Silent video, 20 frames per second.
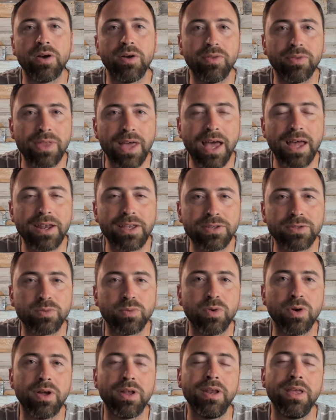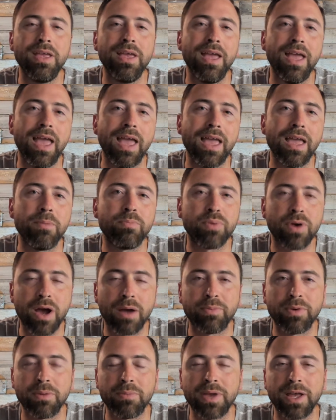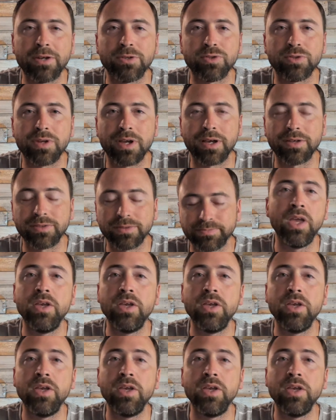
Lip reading: that is what a property manager does.